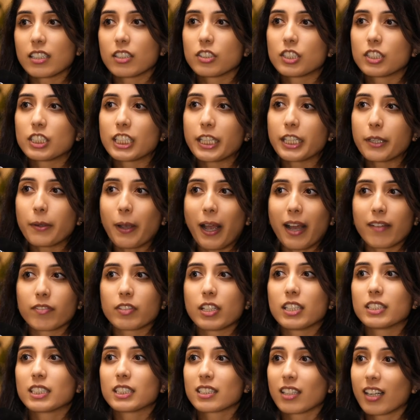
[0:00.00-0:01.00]
Do you have
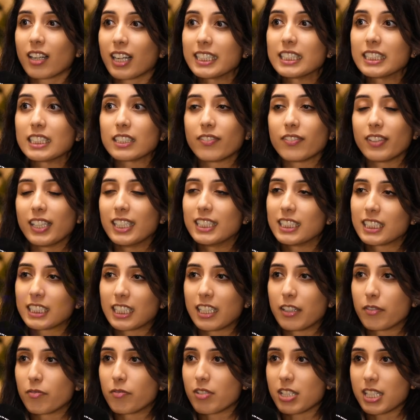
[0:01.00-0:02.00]
those signs of
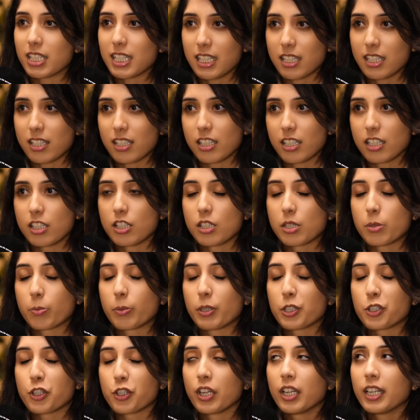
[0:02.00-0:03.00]
insulin resistance,
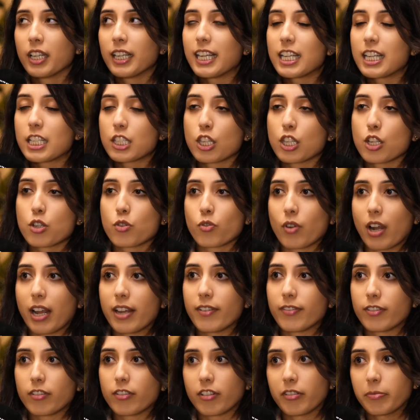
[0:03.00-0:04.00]
which is the
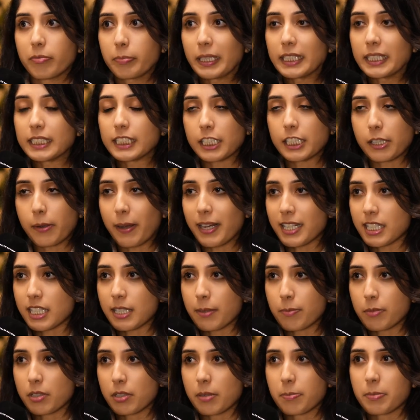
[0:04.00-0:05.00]
driver of PCOS
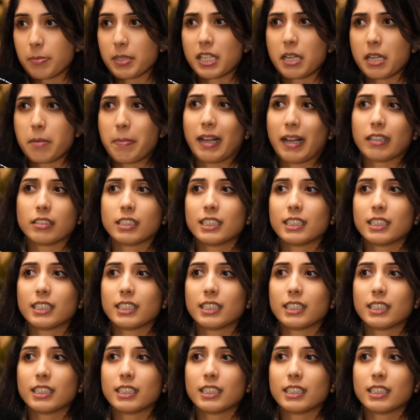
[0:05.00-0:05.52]
symptoms in about